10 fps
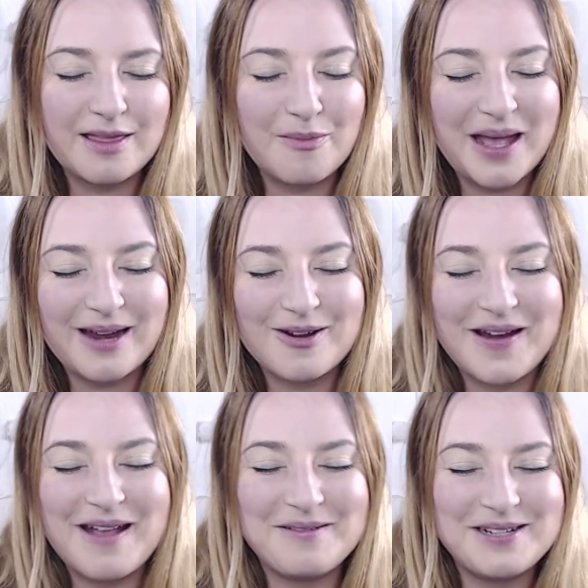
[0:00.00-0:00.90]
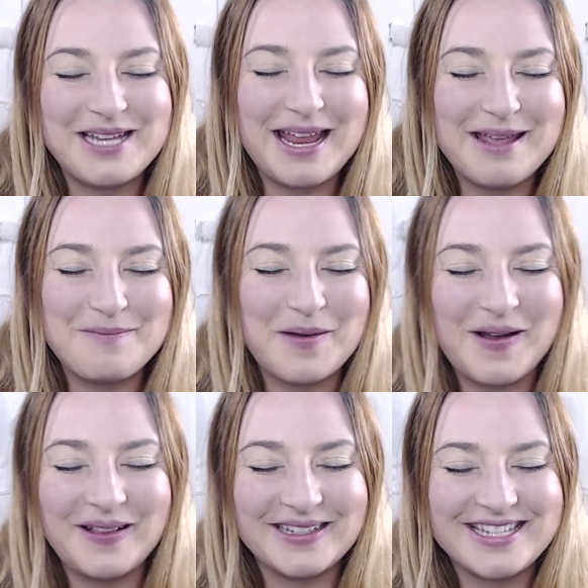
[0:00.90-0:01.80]
background, I
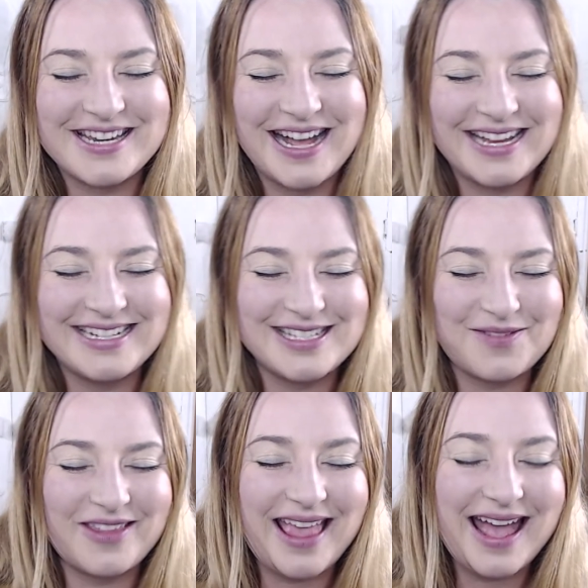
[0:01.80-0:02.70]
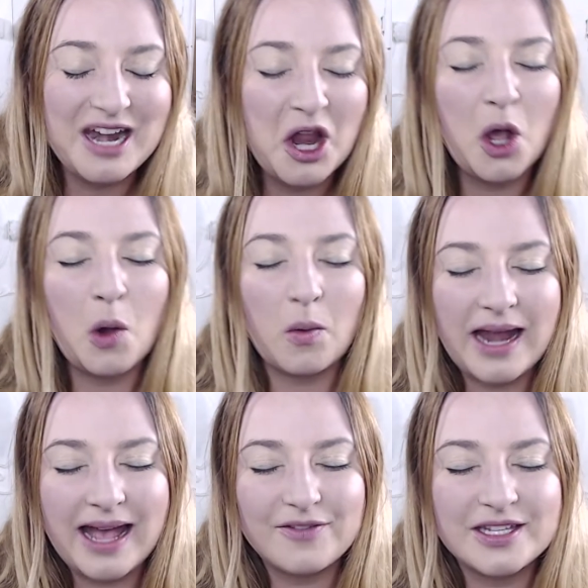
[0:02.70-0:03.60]
apologize for that. We're
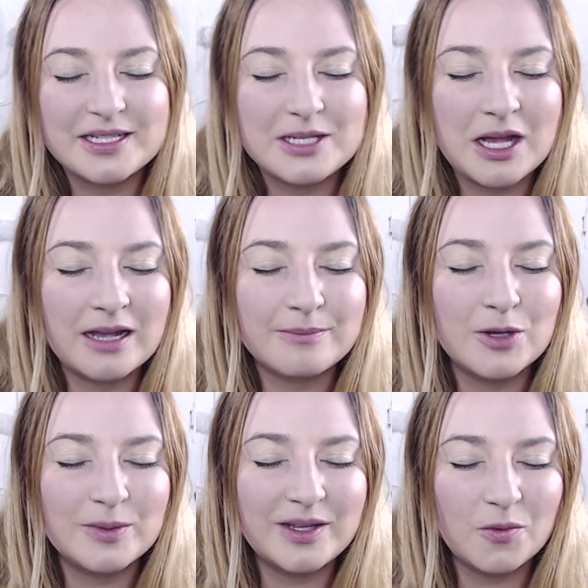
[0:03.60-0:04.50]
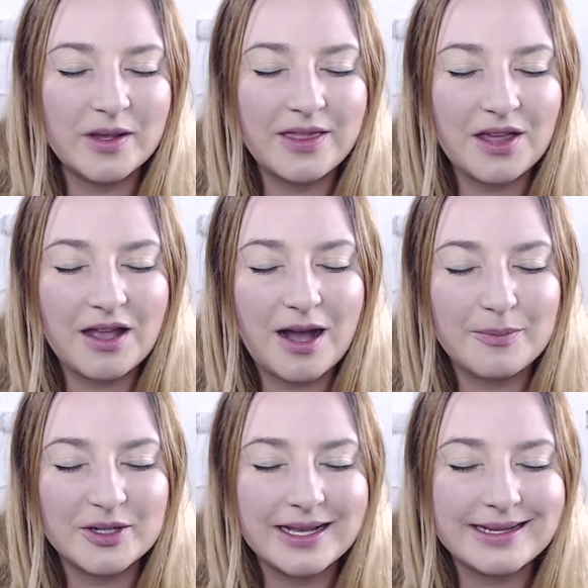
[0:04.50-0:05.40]
having a dog moment with the
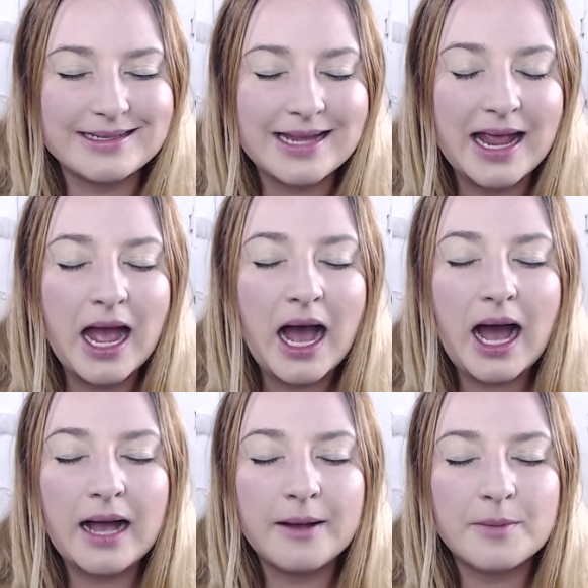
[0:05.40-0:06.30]
Coppernite. Um,